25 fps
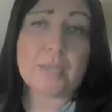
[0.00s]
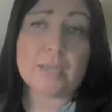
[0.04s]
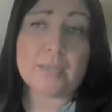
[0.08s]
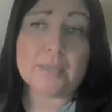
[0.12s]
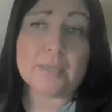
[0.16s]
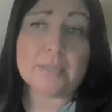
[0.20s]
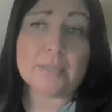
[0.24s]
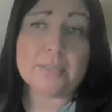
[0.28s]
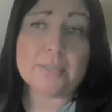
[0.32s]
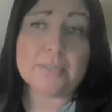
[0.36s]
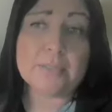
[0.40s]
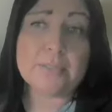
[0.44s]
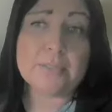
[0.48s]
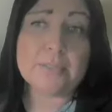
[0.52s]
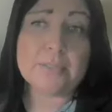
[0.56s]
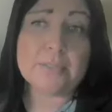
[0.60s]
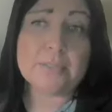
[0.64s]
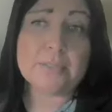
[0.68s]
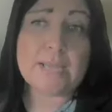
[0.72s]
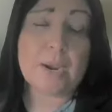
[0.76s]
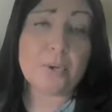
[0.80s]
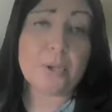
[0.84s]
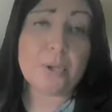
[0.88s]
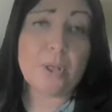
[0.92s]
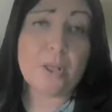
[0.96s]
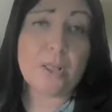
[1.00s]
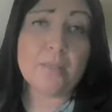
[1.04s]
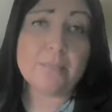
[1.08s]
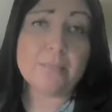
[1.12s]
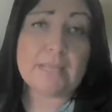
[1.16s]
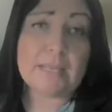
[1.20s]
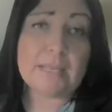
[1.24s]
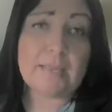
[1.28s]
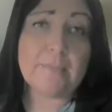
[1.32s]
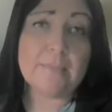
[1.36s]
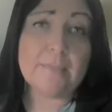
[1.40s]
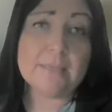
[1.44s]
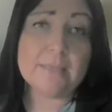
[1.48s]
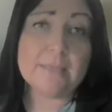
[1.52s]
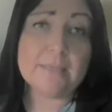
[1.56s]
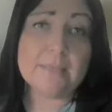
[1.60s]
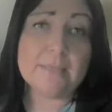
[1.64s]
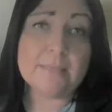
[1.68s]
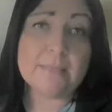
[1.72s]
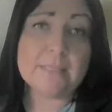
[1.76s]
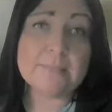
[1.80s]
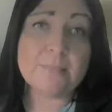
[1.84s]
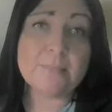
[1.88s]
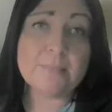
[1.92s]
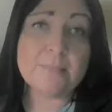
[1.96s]
We had a town
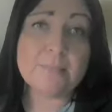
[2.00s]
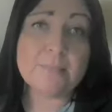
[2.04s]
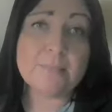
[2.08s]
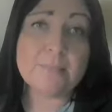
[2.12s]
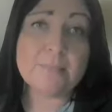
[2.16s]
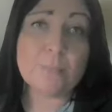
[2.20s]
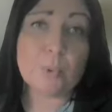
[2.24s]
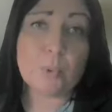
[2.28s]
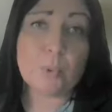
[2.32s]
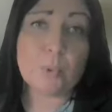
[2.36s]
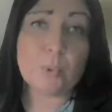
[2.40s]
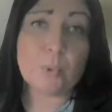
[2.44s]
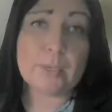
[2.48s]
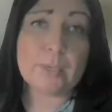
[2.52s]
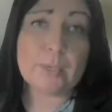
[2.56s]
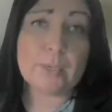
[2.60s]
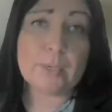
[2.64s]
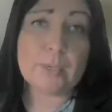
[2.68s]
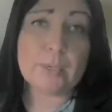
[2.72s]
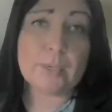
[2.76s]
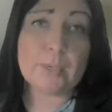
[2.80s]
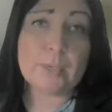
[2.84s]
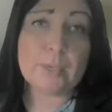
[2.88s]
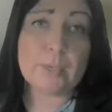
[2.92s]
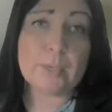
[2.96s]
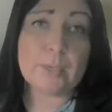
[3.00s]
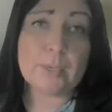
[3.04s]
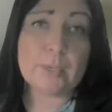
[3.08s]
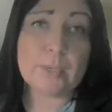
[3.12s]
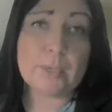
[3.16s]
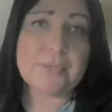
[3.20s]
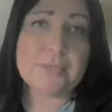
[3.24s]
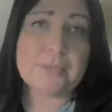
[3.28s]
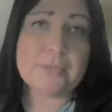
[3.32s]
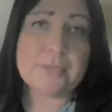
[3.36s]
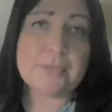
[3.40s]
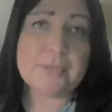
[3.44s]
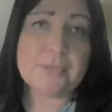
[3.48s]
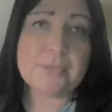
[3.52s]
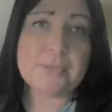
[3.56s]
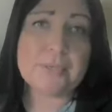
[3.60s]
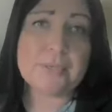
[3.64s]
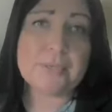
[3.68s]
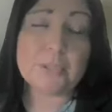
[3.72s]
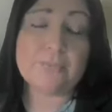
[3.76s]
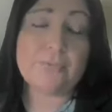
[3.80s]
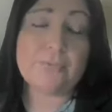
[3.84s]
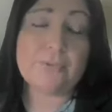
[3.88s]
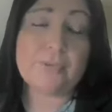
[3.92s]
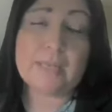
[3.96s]
hall meeting this morning, and that was
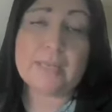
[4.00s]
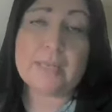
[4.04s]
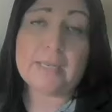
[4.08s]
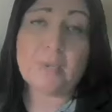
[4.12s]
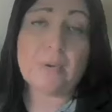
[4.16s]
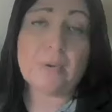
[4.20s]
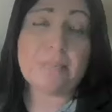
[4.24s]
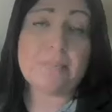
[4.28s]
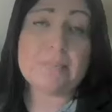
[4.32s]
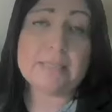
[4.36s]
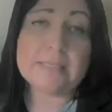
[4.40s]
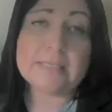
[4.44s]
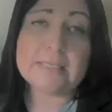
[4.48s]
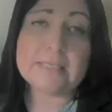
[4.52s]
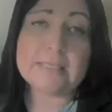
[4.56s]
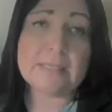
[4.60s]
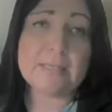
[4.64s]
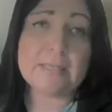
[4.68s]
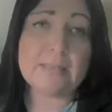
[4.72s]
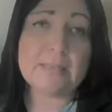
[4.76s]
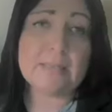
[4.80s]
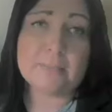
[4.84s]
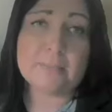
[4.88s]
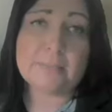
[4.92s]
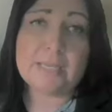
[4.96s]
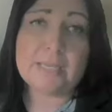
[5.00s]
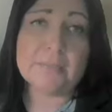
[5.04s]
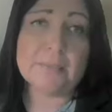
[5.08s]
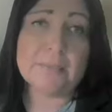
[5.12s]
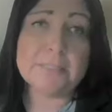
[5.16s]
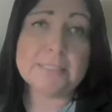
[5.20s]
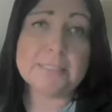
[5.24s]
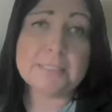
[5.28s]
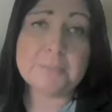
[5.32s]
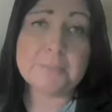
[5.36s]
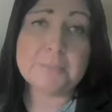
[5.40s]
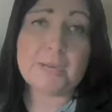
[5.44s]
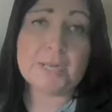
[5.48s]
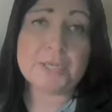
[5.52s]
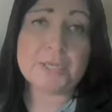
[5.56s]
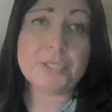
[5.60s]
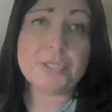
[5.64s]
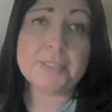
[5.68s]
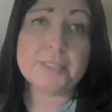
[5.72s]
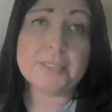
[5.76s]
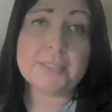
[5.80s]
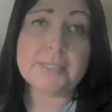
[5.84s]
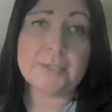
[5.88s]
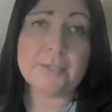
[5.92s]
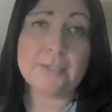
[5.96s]
recorded. So if anyone missed it, they'll
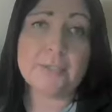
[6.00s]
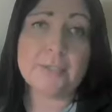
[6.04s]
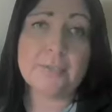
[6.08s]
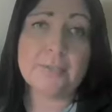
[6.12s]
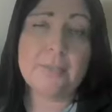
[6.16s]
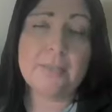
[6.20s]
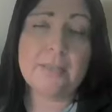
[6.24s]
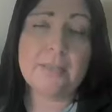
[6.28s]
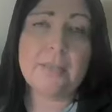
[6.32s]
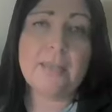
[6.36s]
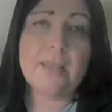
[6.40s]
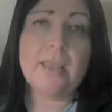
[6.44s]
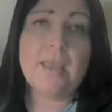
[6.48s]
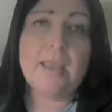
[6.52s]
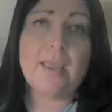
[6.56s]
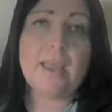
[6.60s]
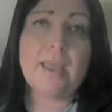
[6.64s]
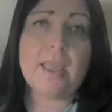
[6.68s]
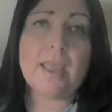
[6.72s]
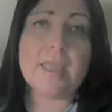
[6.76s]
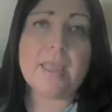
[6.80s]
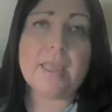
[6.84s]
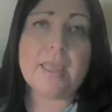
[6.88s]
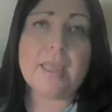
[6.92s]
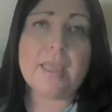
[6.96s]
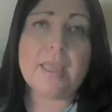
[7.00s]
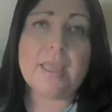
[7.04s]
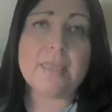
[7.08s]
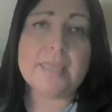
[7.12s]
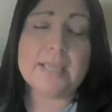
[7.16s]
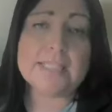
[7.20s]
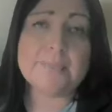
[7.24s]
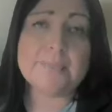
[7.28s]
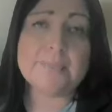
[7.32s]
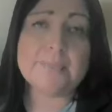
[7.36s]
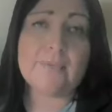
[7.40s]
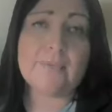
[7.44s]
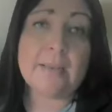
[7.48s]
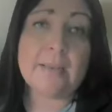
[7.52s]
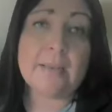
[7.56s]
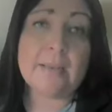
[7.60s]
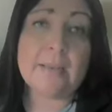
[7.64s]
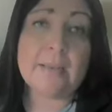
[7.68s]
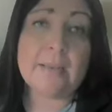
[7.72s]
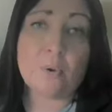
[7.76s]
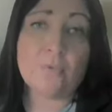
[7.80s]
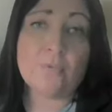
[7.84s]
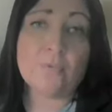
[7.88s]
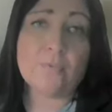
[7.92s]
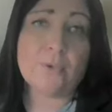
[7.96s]
be able to watch it later. And
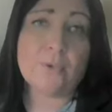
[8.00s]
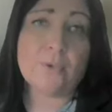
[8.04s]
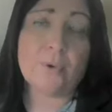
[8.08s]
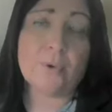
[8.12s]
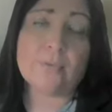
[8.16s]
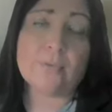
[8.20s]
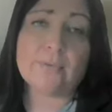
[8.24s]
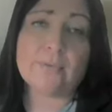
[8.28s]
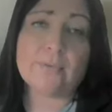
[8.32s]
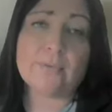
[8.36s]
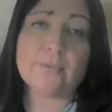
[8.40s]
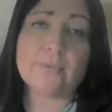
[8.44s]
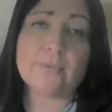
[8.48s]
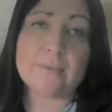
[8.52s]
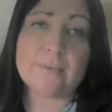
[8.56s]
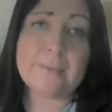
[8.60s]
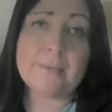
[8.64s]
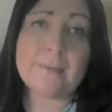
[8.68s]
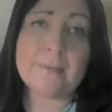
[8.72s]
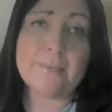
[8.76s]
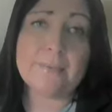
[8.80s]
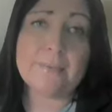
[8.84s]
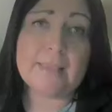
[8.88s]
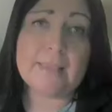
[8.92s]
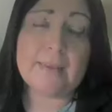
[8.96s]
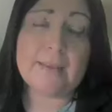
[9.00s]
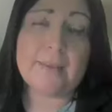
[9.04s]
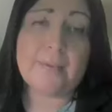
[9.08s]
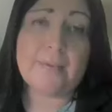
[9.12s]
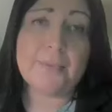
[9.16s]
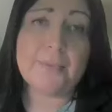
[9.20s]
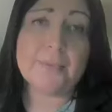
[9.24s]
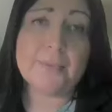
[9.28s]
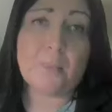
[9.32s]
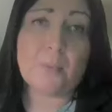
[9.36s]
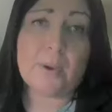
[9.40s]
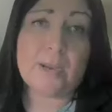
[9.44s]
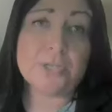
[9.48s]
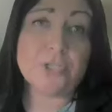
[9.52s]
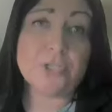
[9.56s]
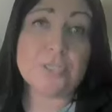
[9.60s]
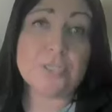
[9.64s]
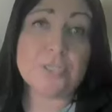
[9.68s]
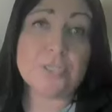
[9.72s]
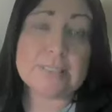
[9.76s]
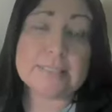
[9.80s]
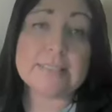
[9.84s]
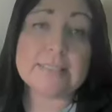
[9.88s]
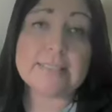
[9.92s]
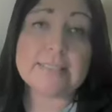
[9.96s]
that's providing an overview of everything
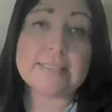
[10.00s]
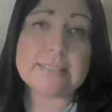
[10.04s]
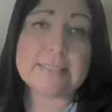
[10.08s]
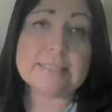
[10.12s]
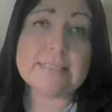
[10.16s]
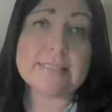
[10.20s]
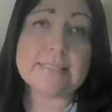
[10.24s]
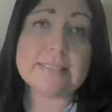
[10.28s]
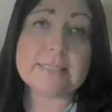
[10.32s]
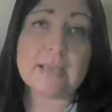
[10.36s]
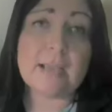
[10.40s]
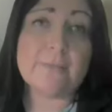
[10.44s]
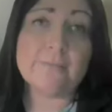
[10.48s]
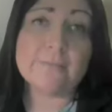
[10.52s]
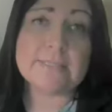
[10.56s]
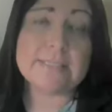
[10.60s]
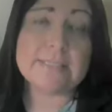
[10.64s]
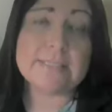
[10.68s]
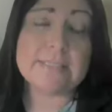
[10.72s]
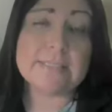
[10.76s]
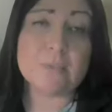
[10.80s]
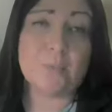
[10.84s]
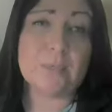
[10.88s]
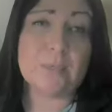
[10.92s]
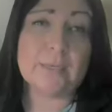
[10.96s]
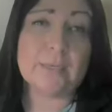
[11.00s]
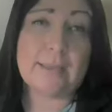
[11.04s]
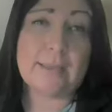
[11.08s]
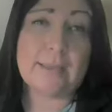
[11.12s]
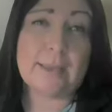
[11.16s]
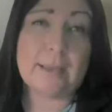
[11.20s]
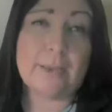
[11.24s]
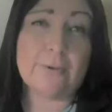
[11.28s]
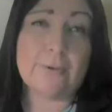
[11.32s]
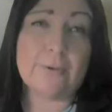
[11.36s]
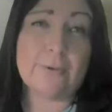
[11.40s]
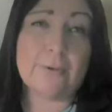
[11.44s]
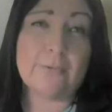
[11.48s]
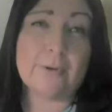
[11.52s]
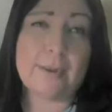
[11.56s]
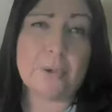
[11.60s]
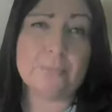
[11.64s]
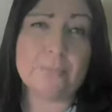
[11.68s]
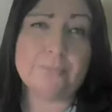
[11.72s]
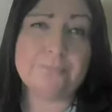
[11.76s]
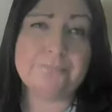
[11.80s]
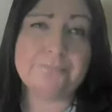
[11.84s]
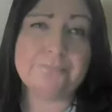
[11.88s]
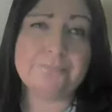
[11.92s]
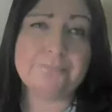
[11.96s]
that the Washington, D.C. office is
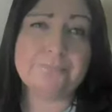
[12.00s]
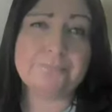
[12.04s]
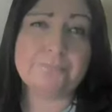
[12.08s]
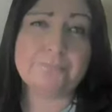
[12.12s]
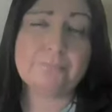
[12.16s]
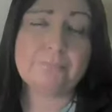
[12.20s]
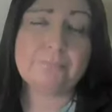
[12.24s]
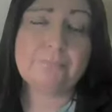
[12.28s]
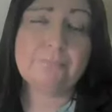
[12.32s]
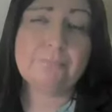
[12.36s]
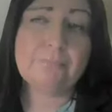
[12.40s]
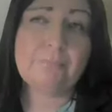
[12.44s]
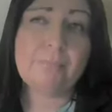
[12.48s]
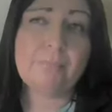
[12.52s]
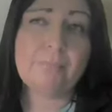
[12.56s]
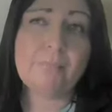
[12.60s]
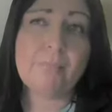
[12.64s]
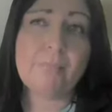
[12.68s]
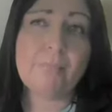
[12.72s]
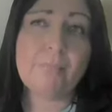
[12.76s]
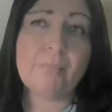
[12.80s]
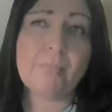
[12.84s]
working on right now.